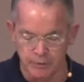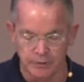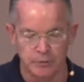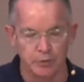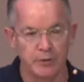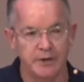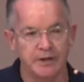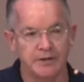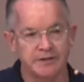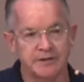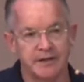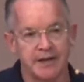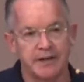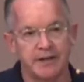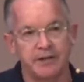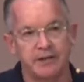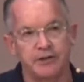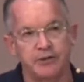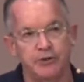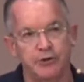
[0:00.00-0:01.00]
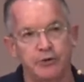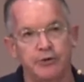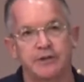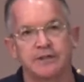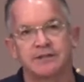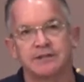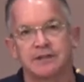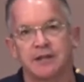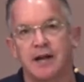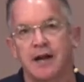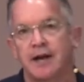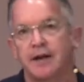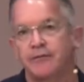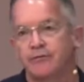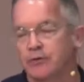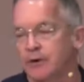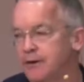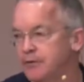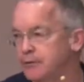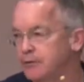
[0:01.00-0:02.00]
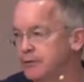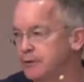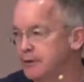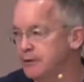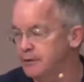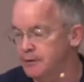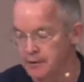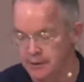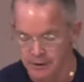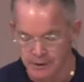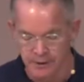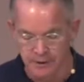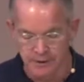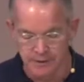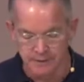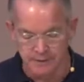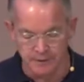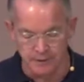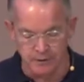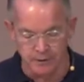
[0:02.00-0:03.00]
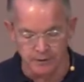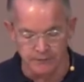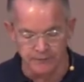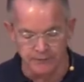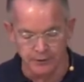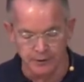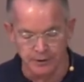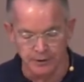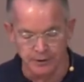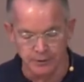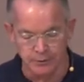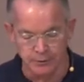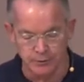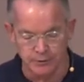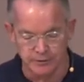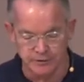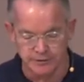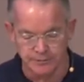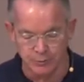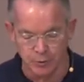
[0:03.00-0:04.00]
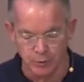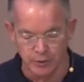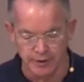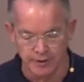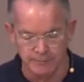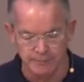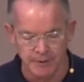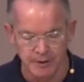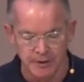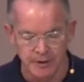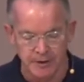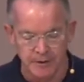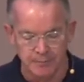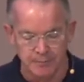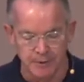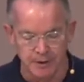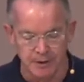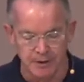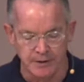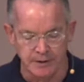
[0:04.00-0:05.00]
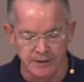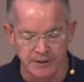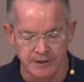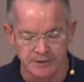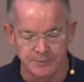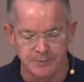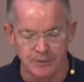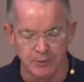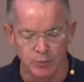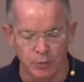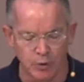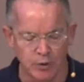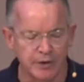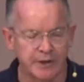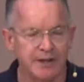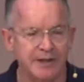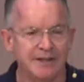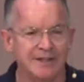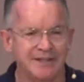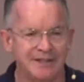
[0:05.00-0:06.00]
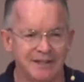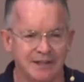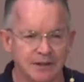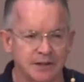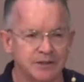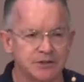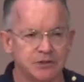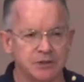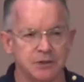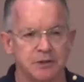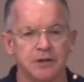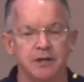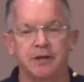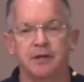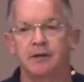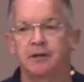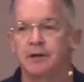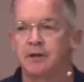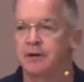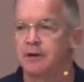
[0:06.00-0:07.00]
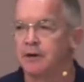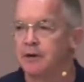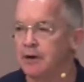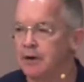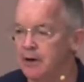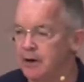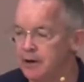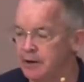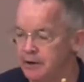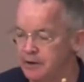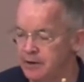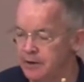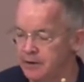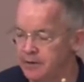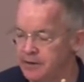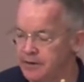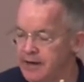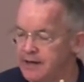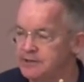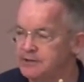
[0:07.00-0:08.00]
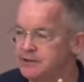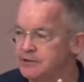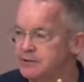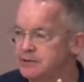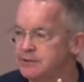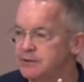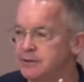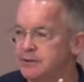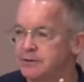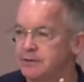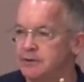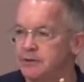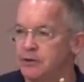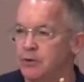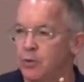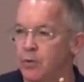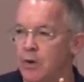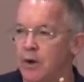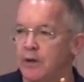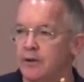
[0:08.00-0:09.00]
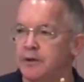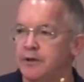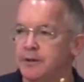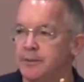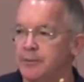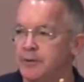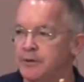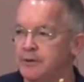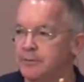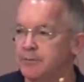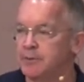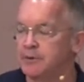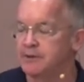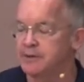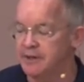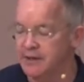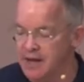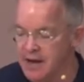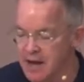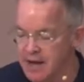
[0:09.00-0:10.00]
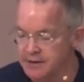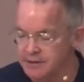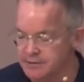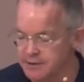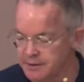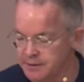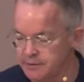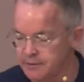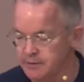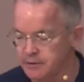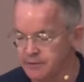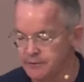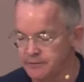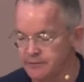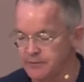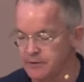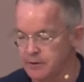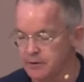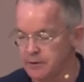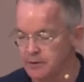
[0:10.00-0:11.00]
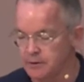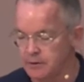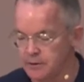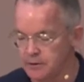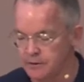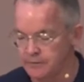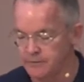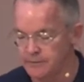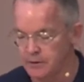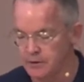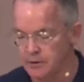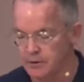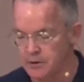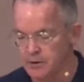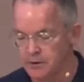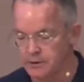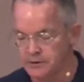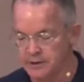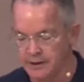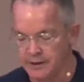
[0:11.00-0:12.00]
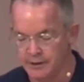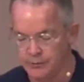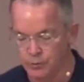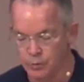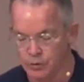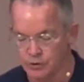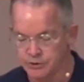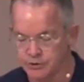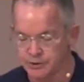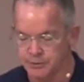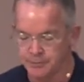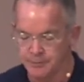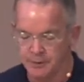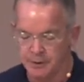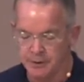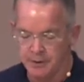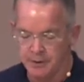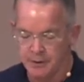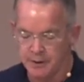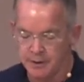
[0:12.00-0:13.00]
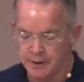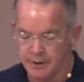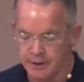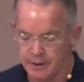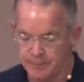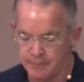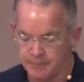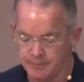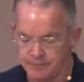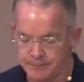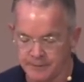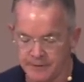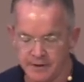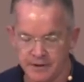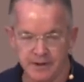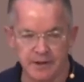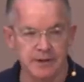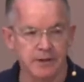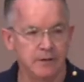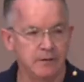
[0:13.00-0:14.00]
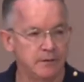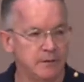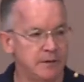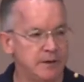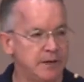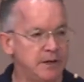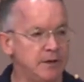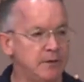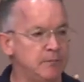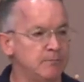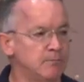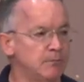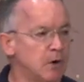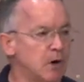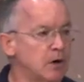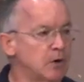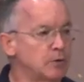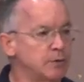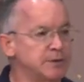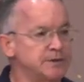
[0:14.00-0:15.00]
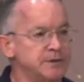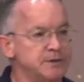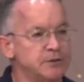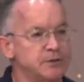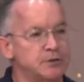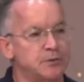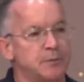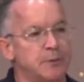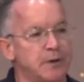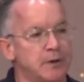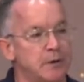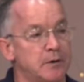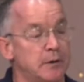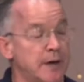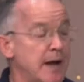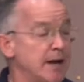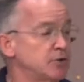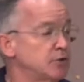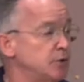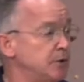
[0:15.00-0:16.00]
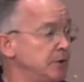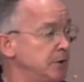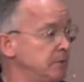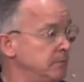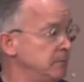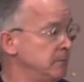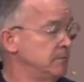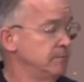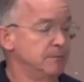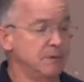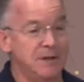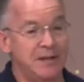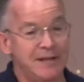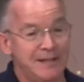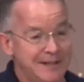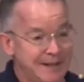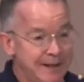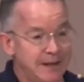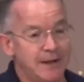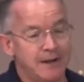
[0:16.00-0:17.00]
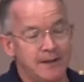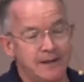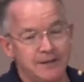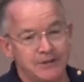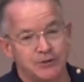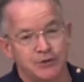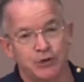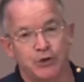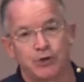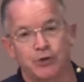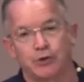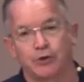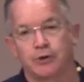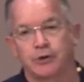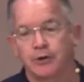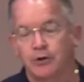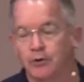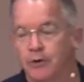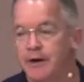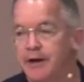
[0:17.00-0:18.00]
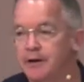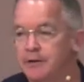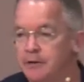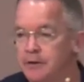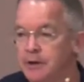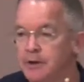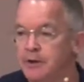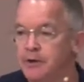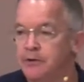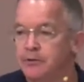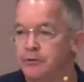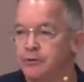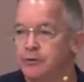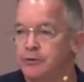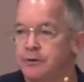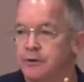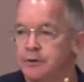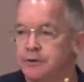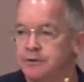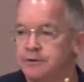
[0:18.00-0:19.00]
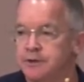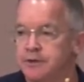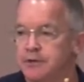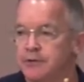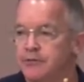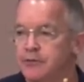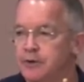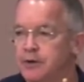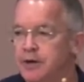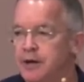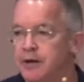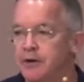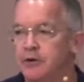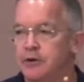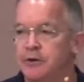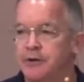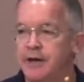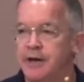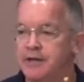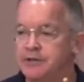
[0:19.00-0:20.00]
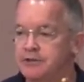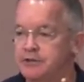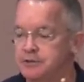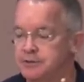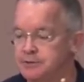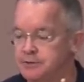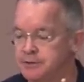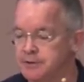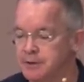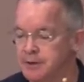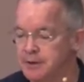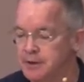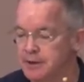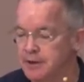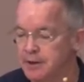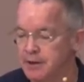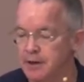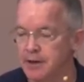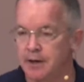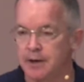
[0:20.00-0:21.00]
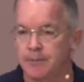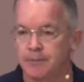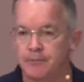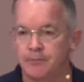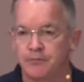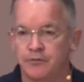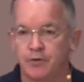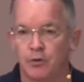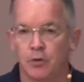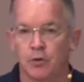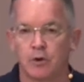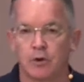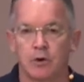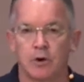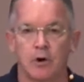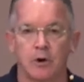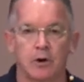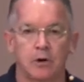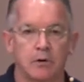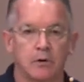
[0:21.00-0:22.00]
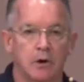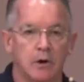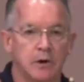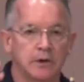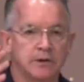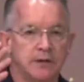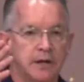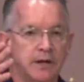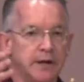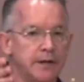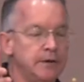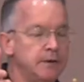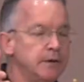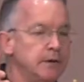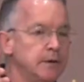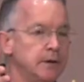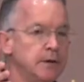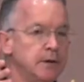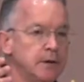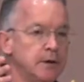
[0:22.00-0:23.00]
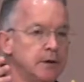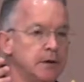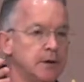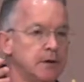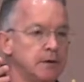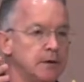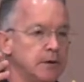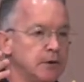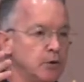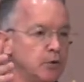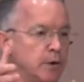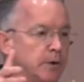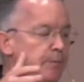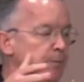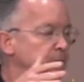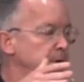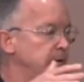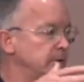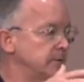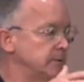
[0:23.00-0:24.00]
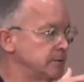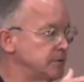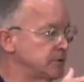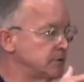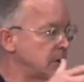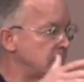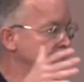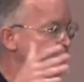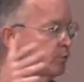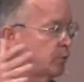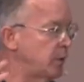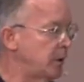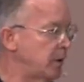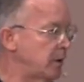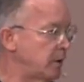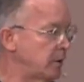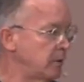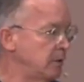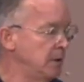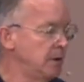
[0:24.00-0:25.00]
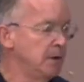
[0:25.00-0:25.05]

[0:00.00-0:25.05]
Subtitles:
We decided to do this live rather than on video this morning. But he's been working diligently on not just the quality, but the content of our online worship. Mark was instrumental. Actually, he did. He secured a grant through the Center for Congregations for our online equipment and software.